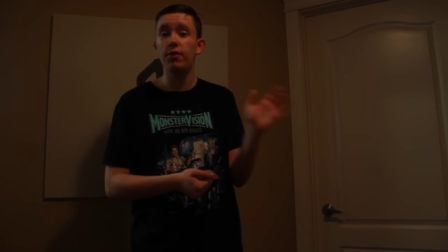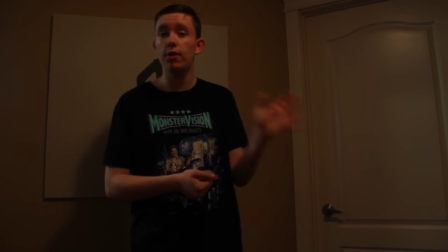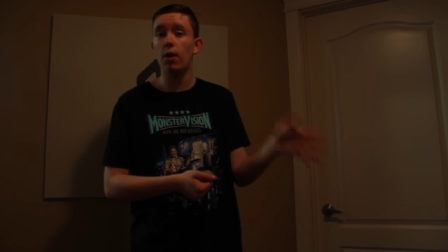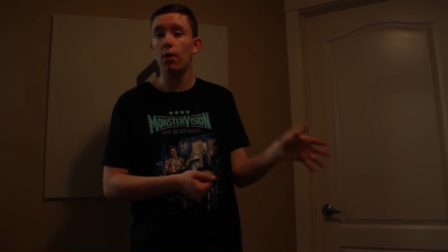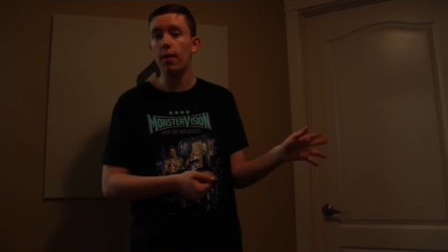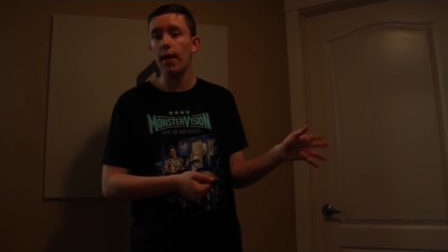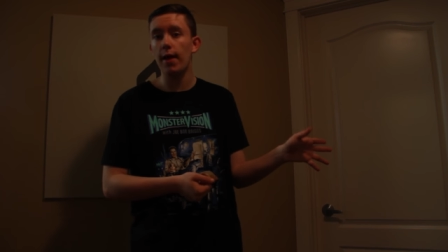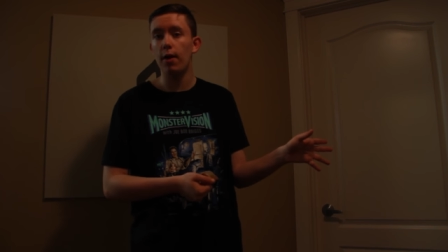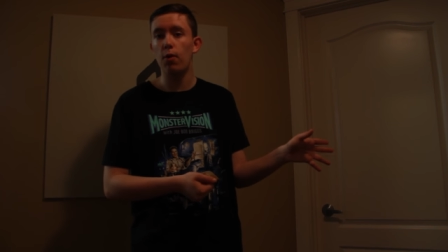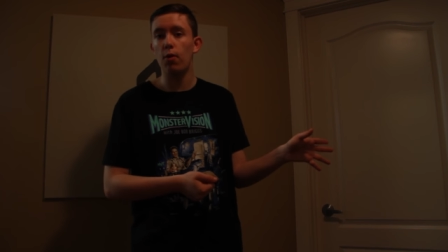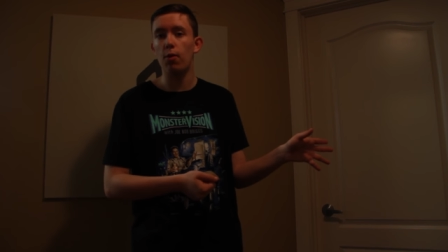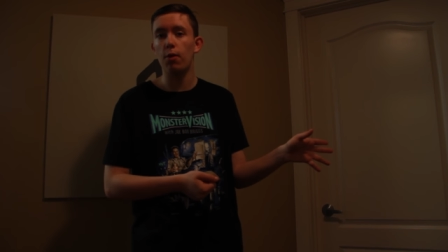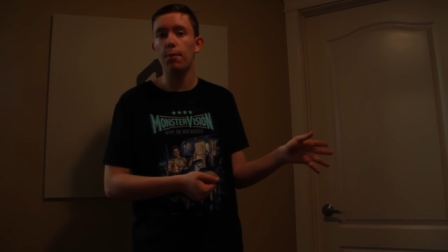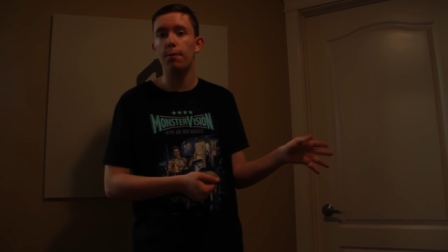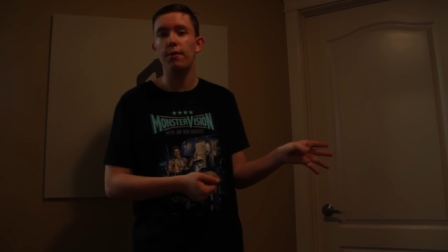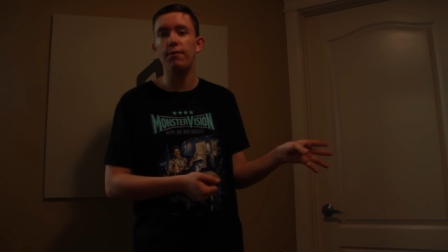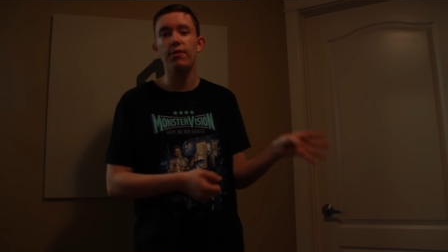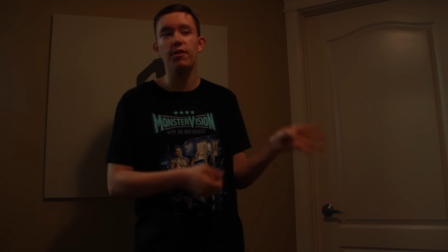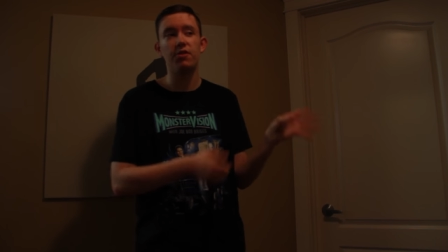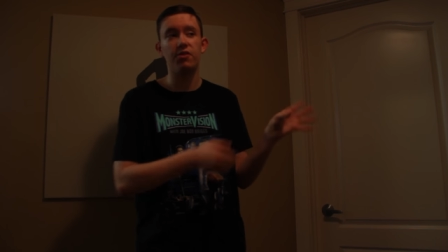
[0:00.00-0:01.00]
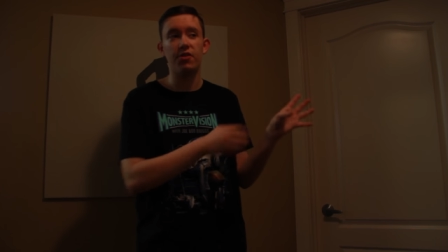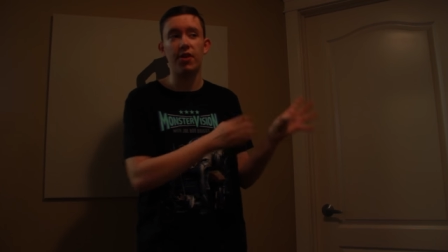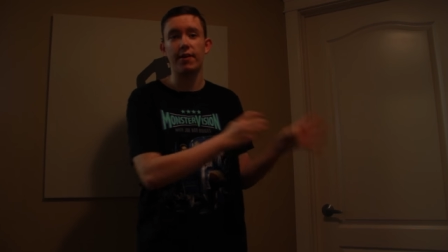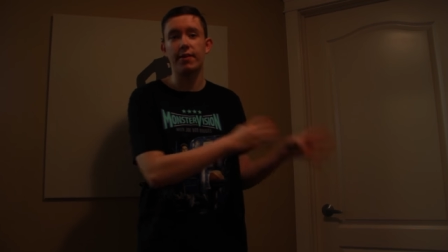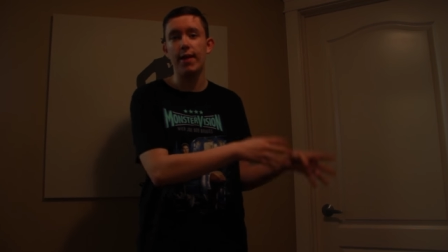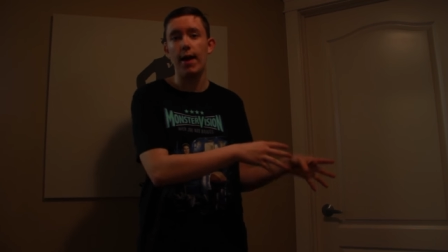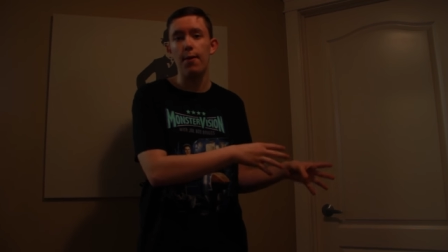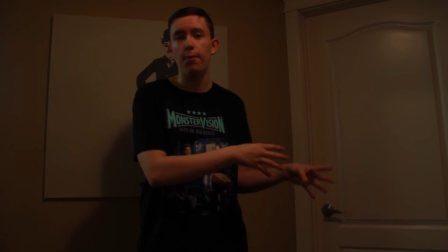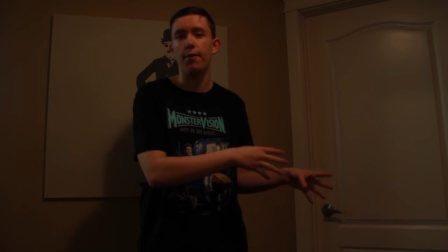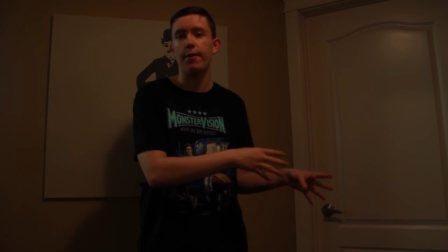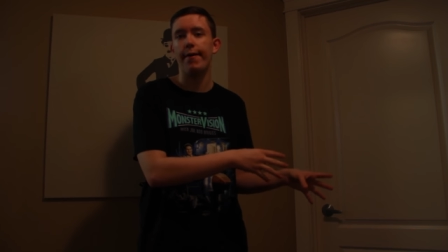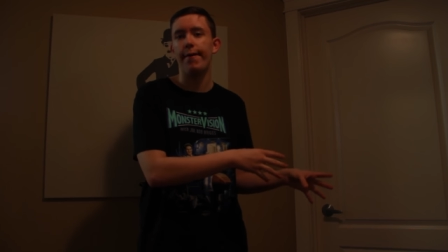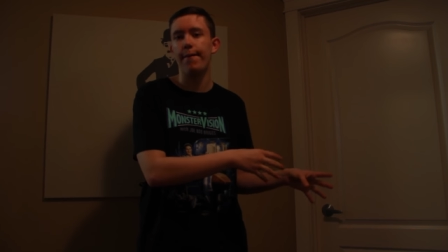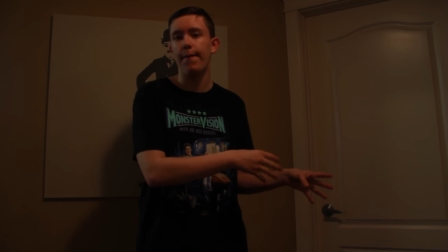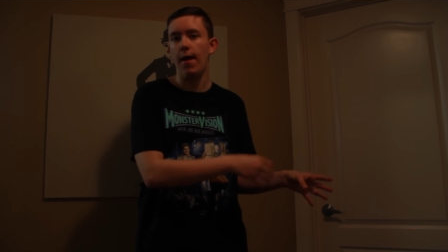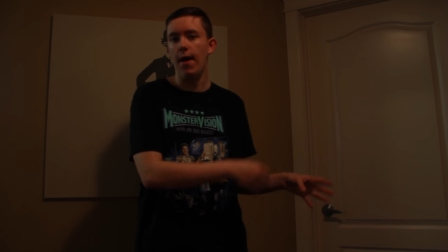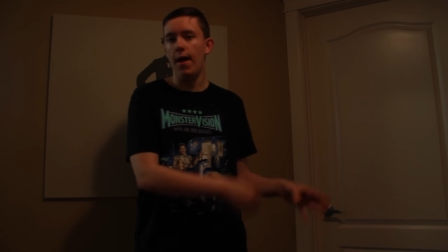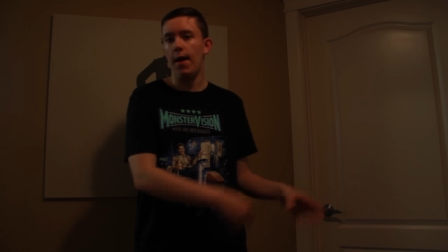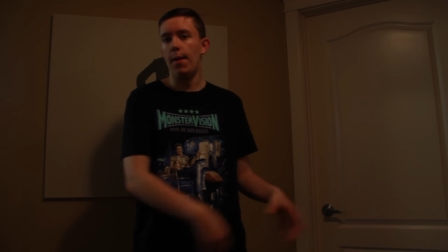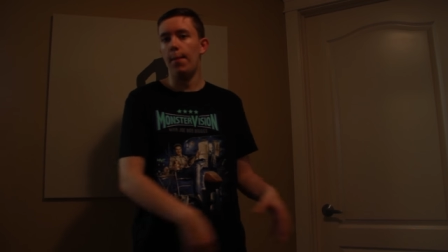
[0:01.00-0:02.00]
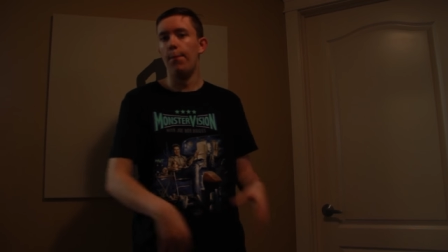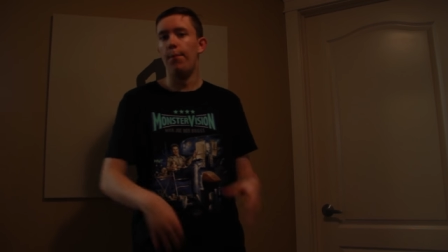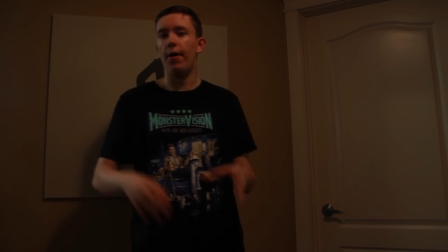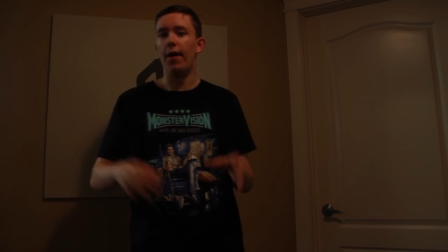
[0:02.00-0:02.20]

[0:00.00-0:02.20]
So if you don't like horror movies, check that one out.